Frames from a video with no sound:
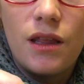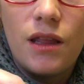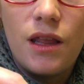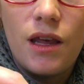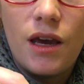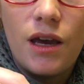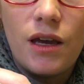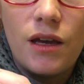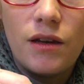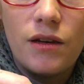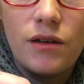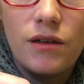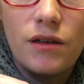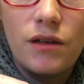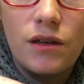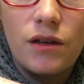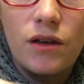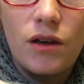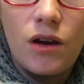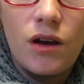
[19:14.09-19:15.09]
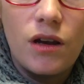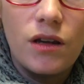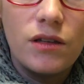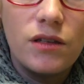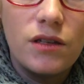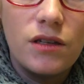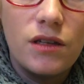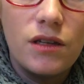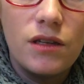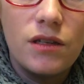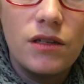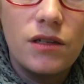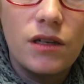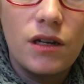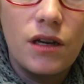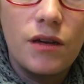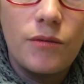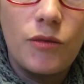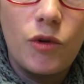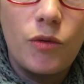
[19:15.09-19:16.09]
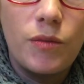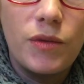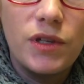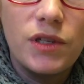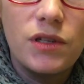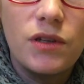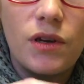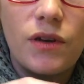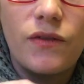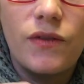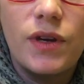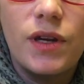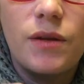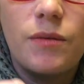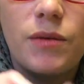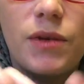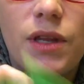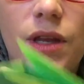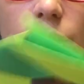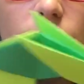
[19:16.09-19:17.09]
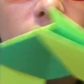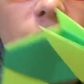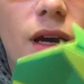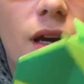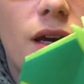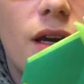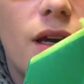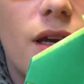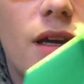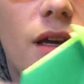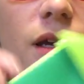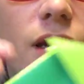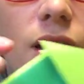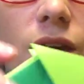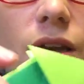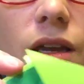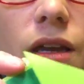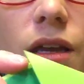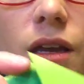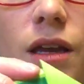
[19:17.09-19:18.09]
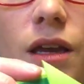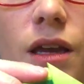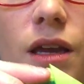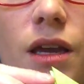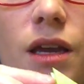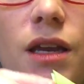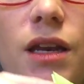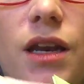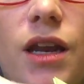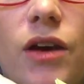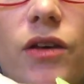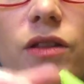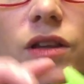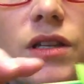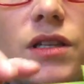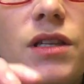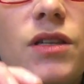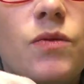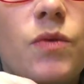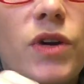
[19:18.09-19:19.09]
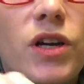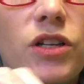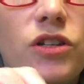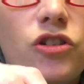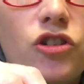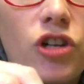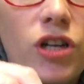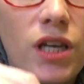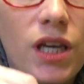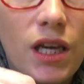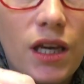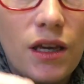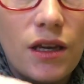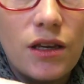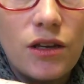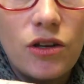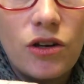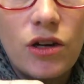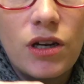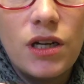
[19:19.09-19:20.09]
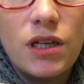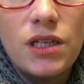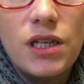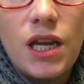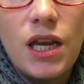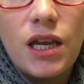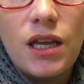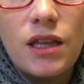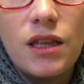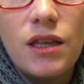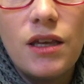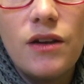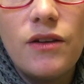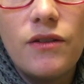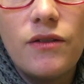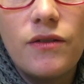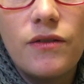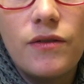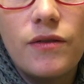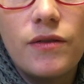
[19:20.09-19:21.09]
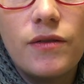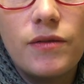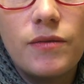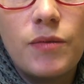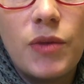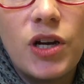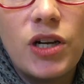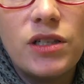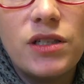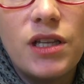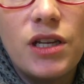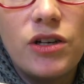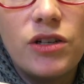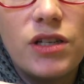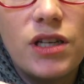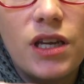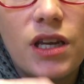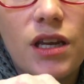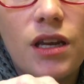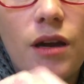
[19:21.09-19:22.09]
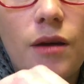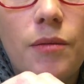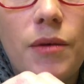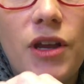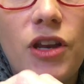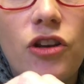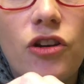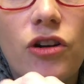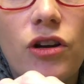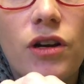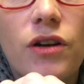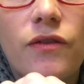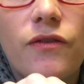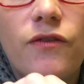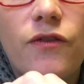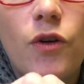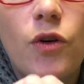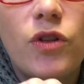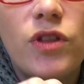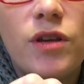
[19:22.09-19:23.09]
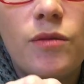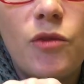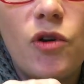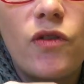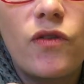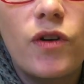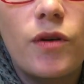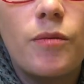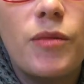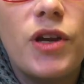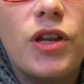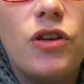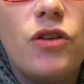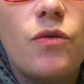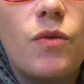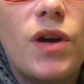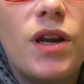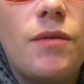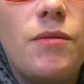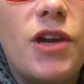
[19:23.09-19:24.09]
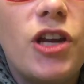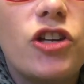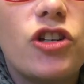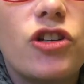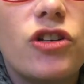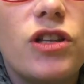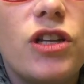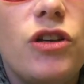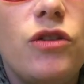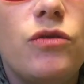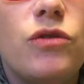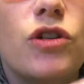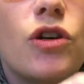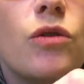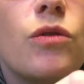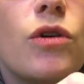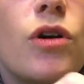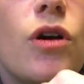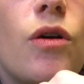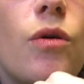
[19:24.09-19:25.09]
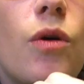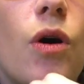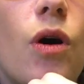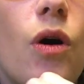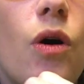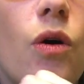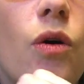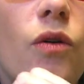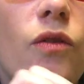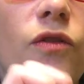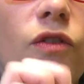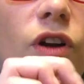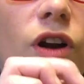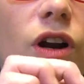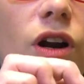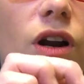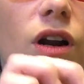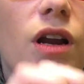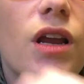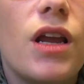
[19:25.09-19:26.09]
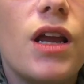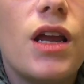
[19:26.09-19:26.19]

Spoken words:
that caused this to come open, so I've got to put that back. Now this is where it's tricky. You're going to take the parts that are sticking up and you're going to fold them over, but you want to make sure that you don't go over